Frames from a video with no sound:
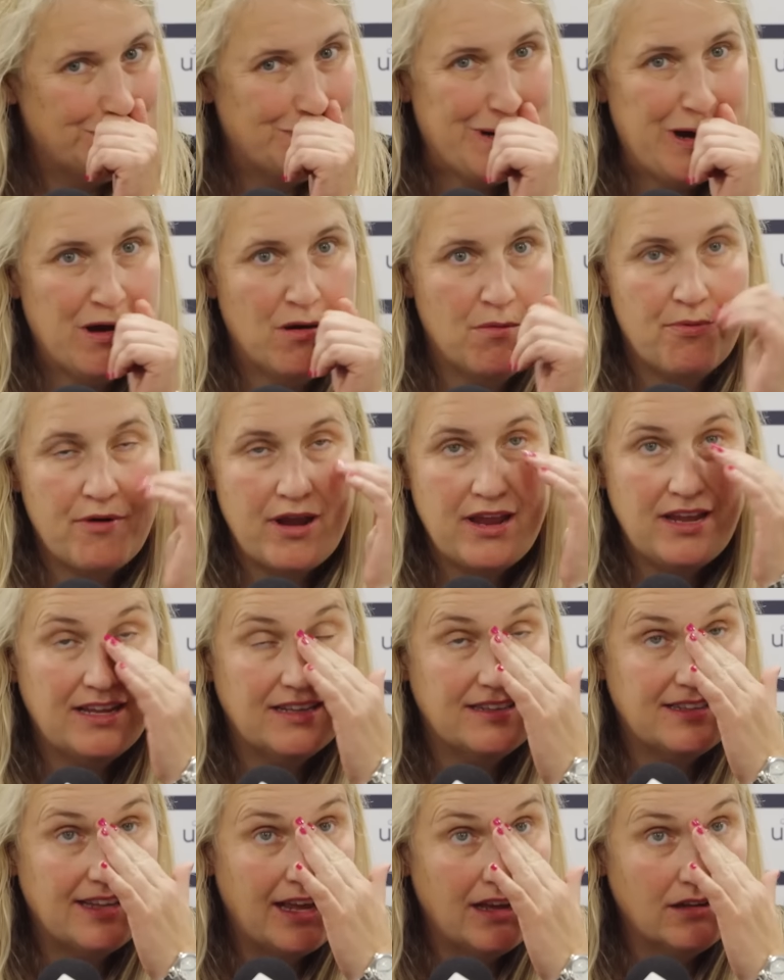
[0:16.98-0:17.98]
Well, break
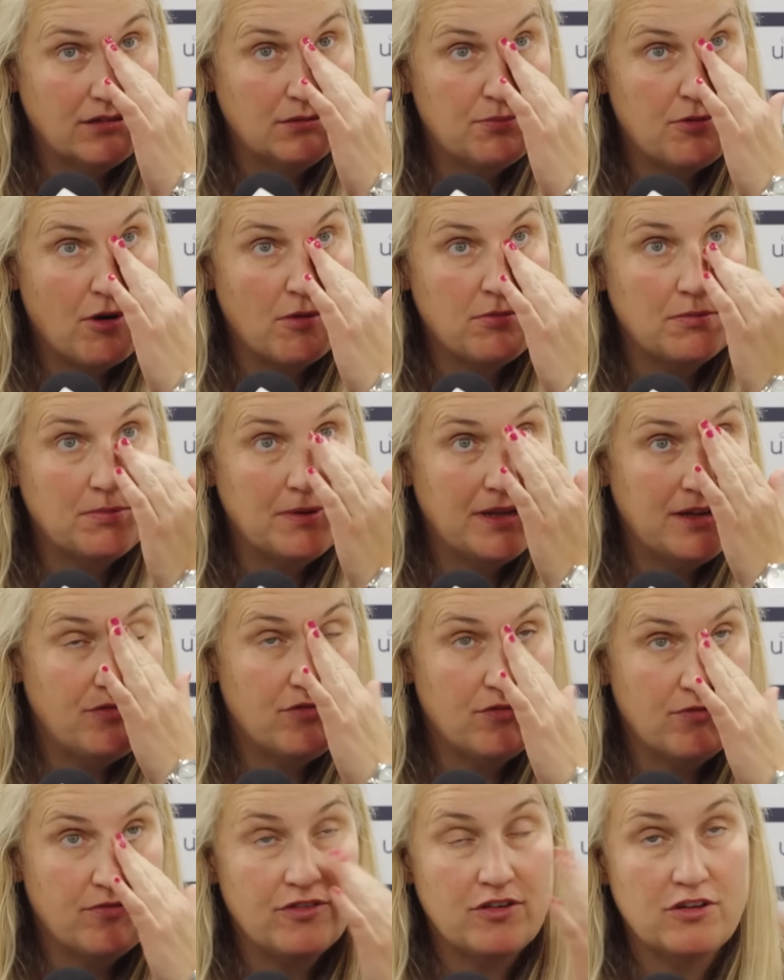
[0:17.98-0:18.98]
it down probably
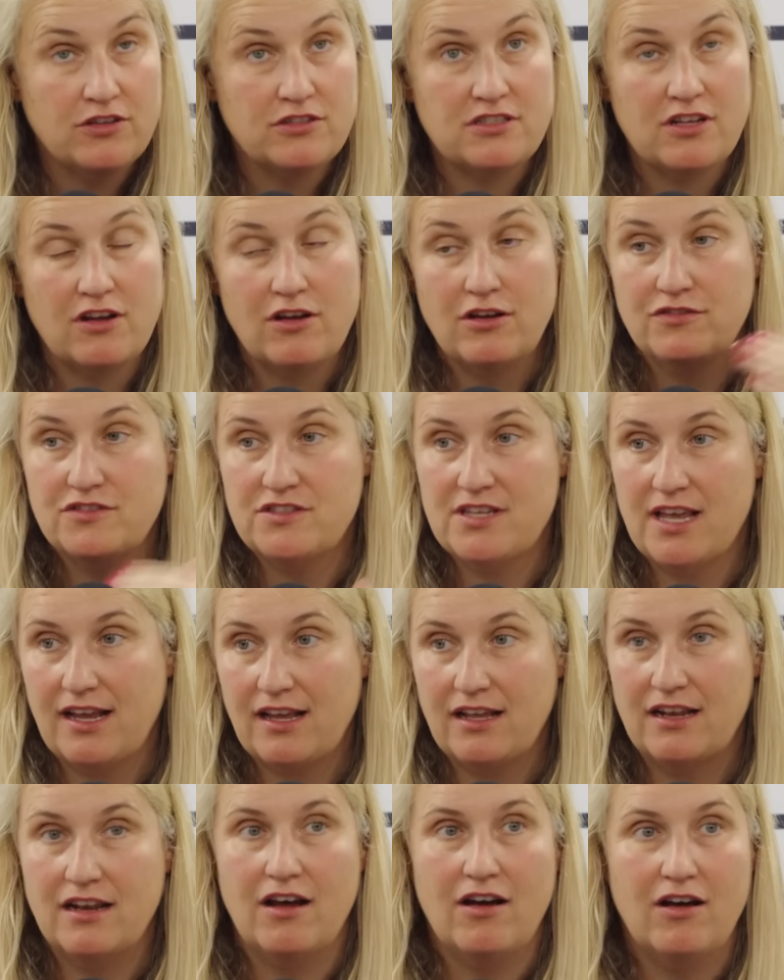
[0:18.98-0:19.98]
from first half,
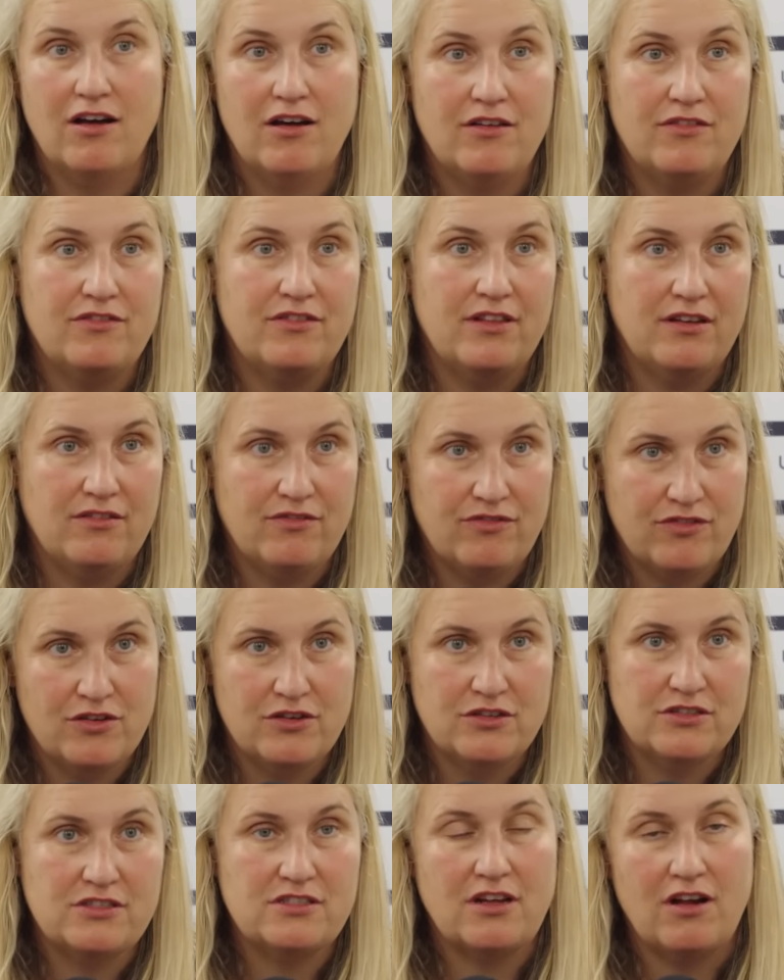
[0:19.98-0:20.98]
second half, then
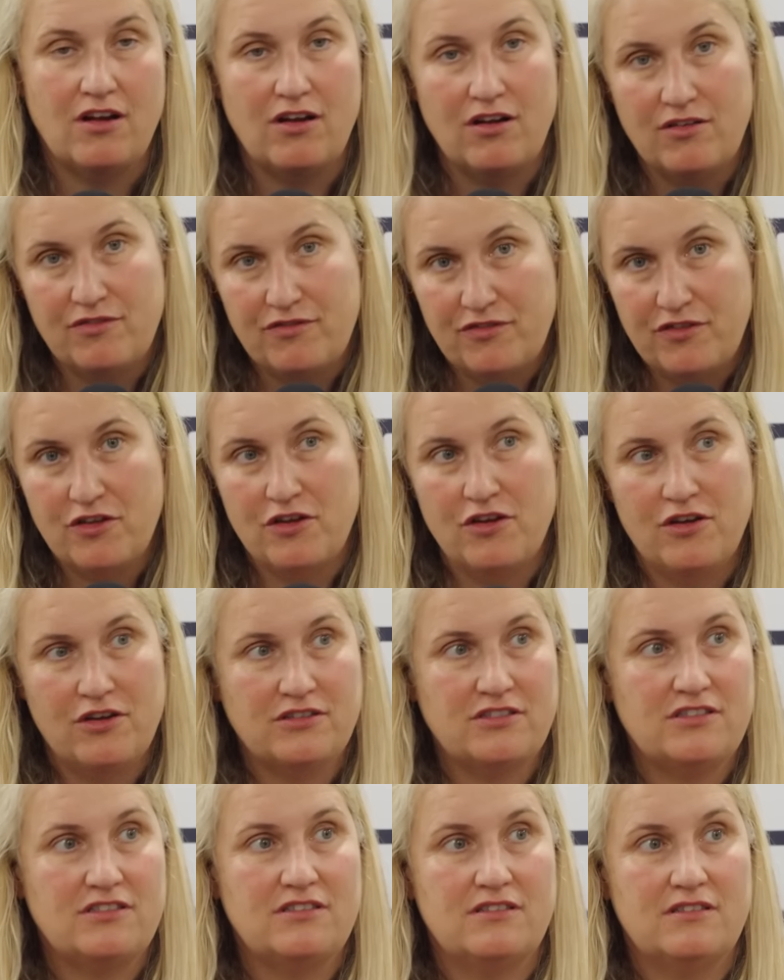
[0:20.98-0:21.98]
first half,
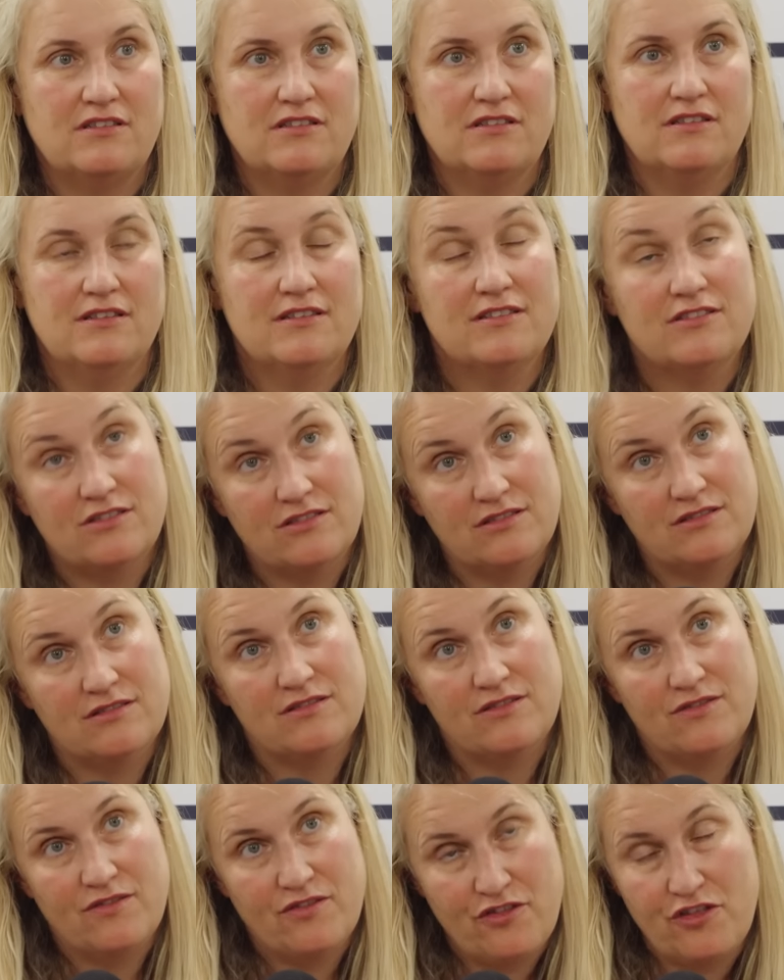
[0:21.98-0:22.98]
first
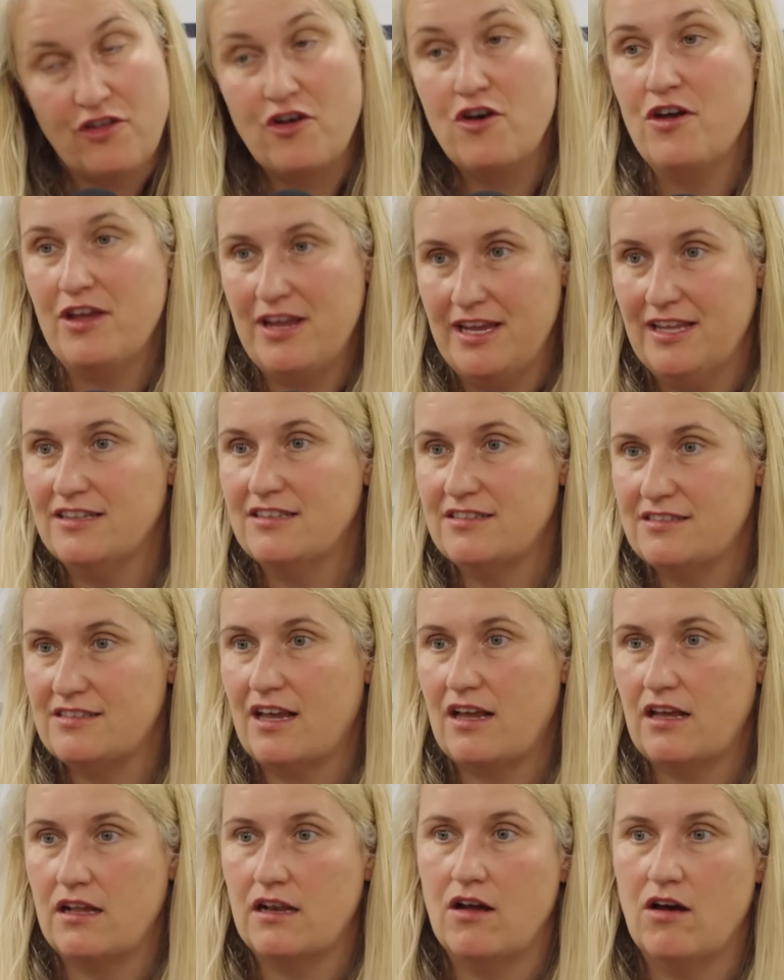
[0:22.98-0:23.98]
30 in the
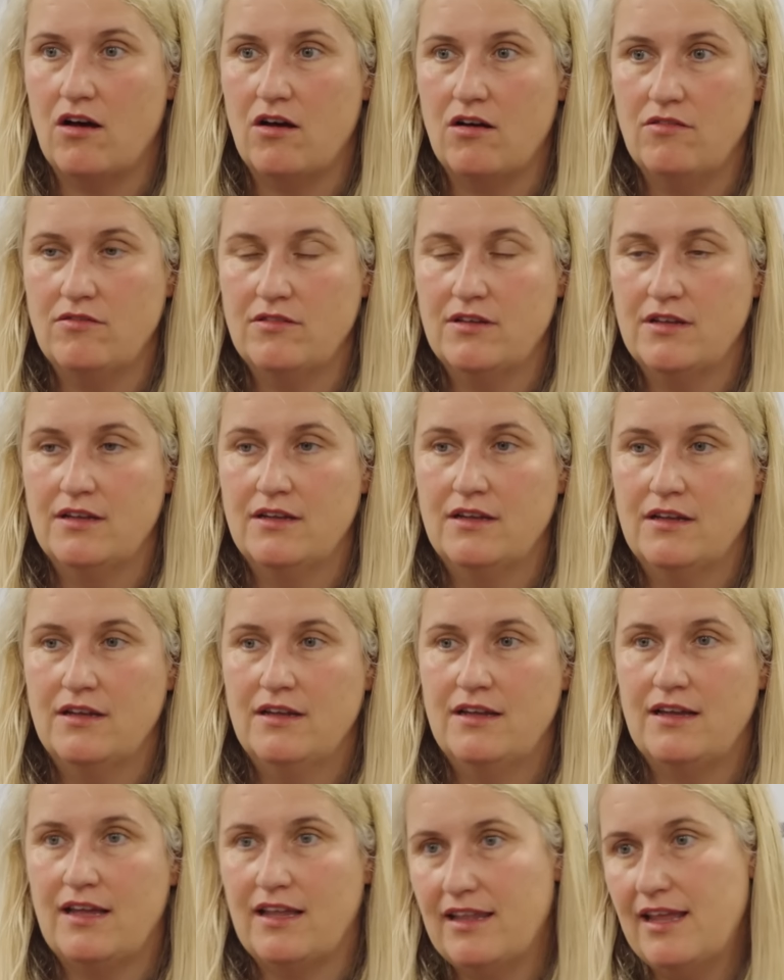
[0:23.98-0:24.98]
second half,
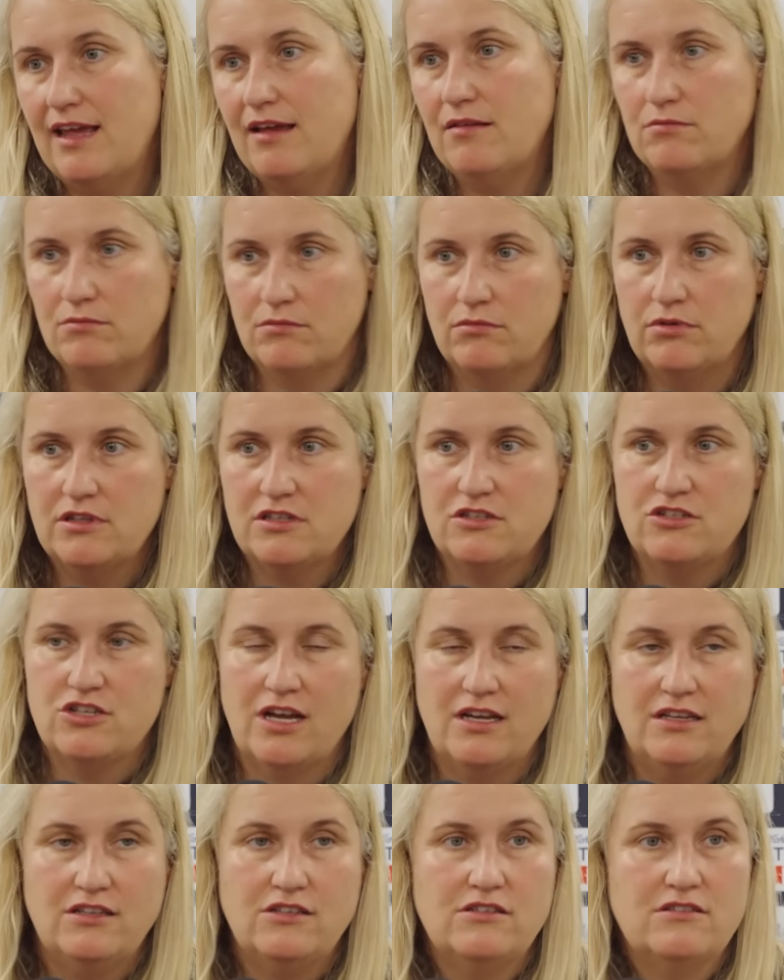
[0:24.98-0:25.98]
and then with the
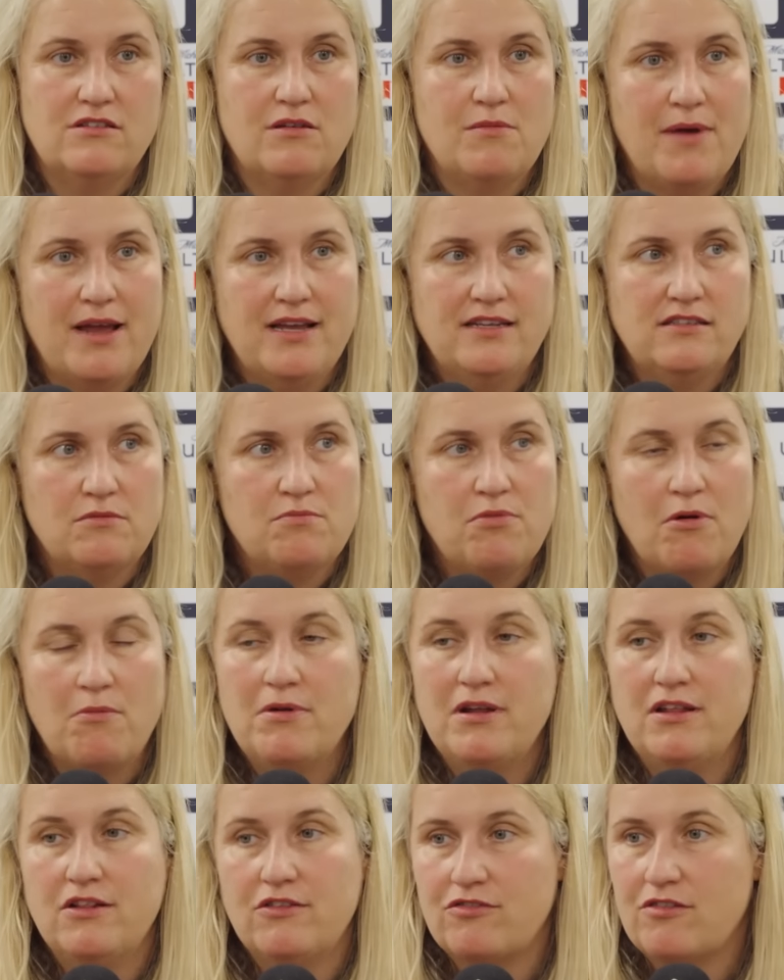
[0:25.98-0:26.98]
changes that made it
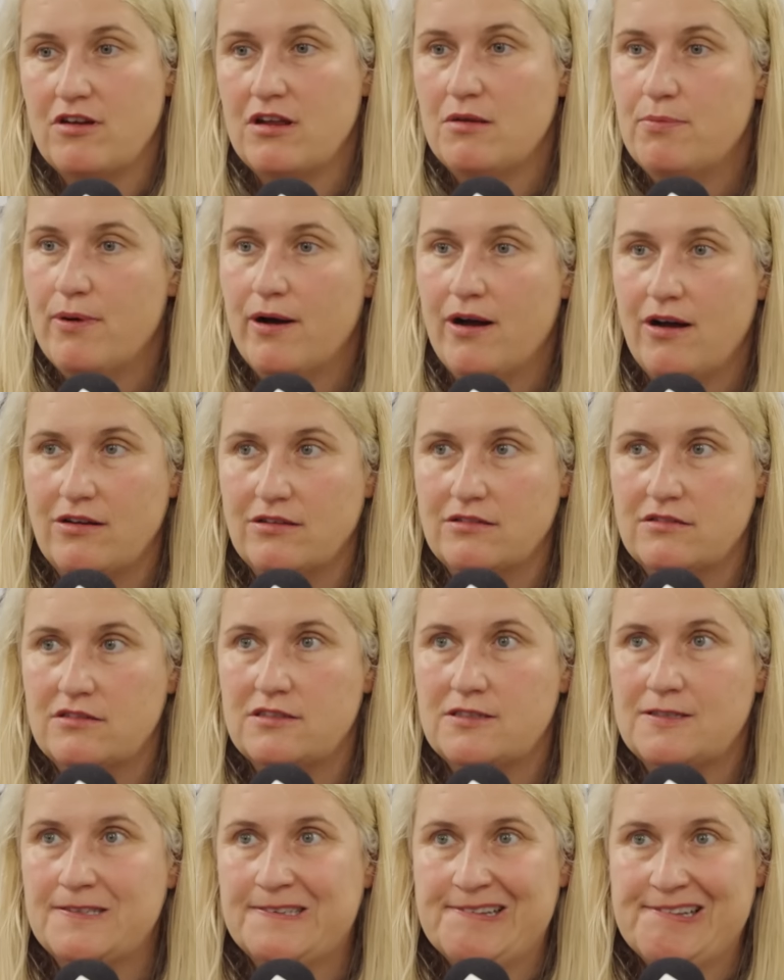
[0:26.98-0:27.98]
probably in three
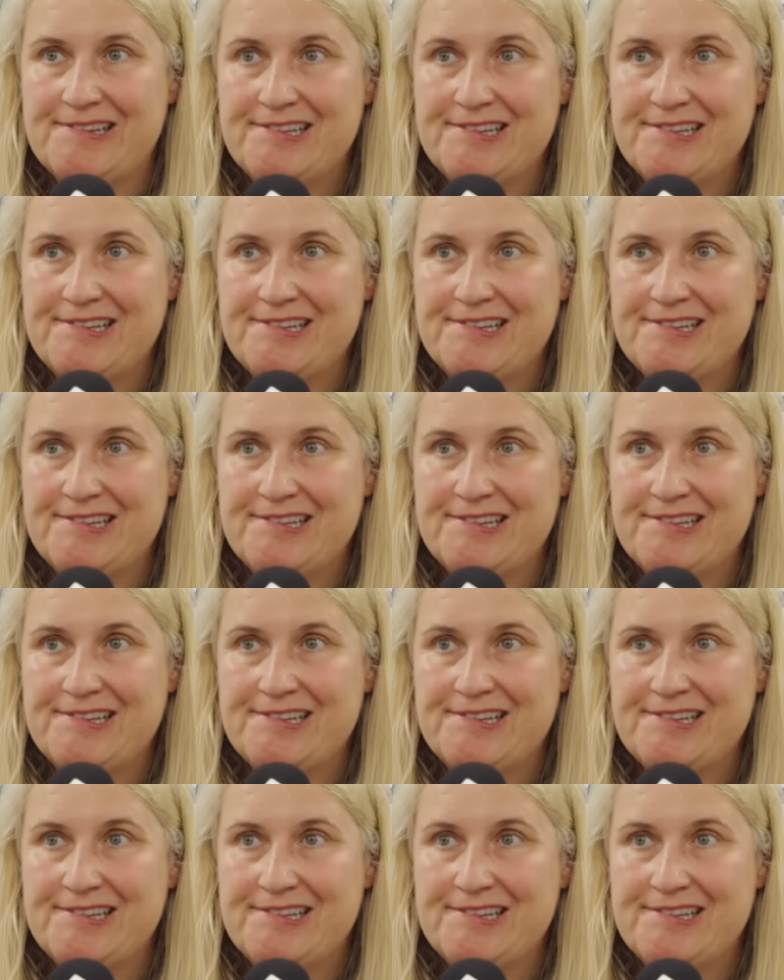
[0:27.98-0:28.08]
parts.